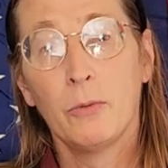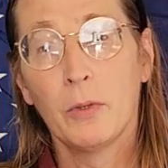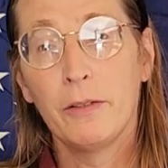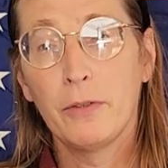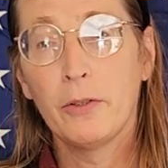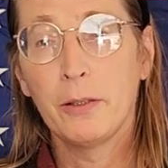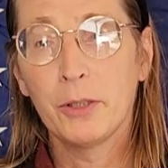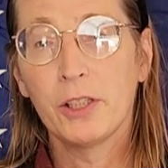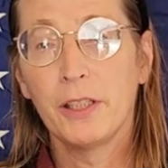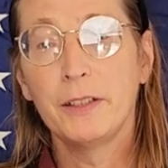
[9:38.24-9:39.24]
When voting
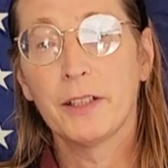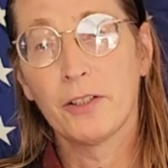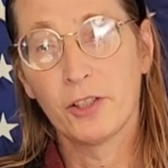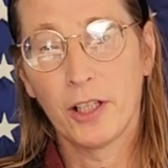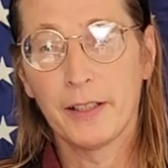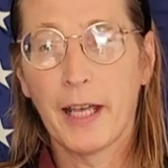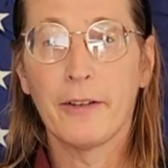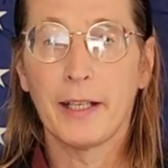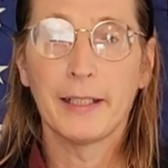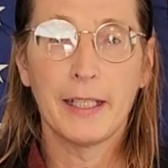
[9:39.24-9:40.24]
machines are shut
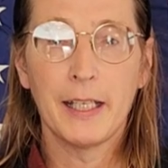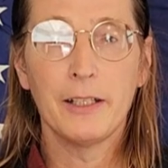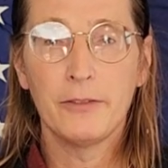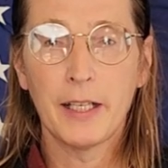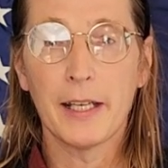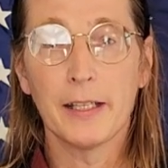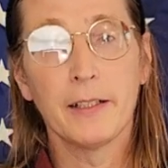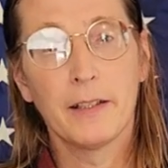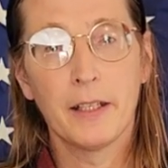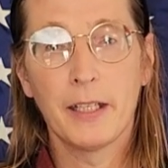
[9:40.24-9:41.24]
down at the end of
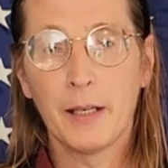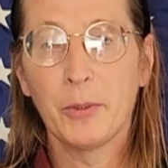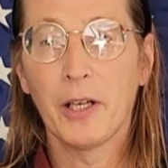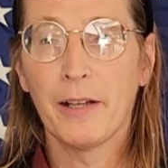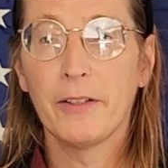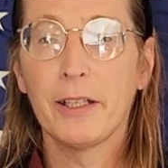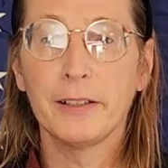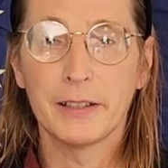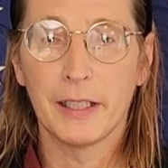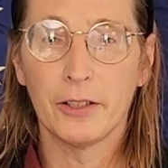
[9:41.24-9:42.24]
day, the tamper
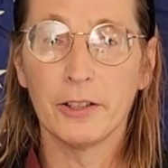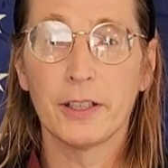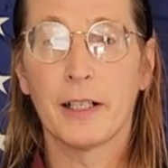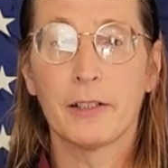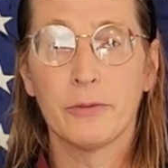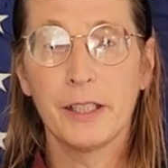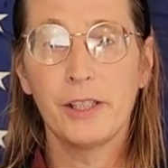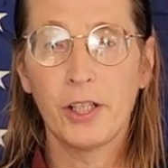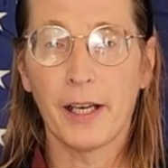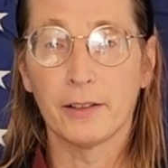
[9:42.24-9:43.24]
evident seals are
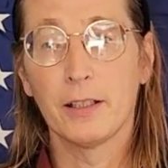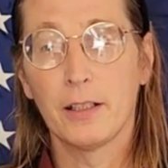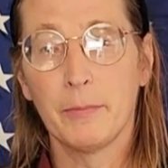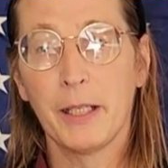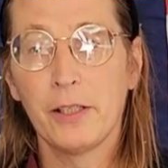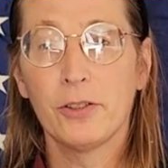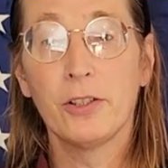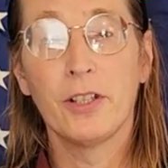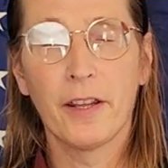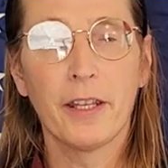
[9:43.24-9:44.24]
rechecked to make sure
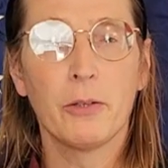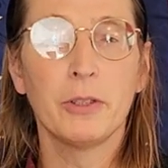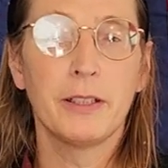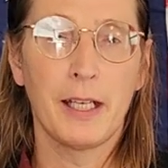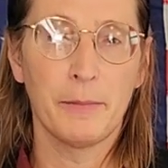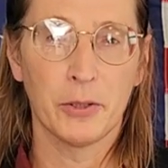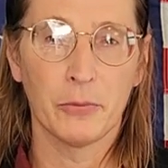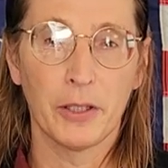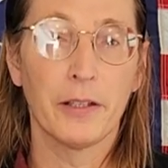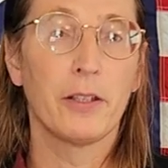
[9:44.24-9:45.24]
nothing was tampered
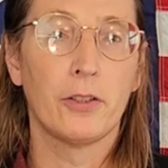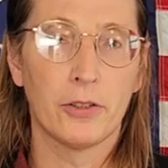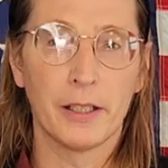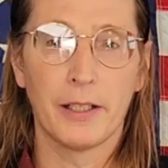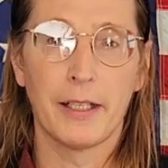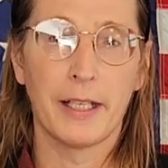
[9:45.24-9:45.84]
with during the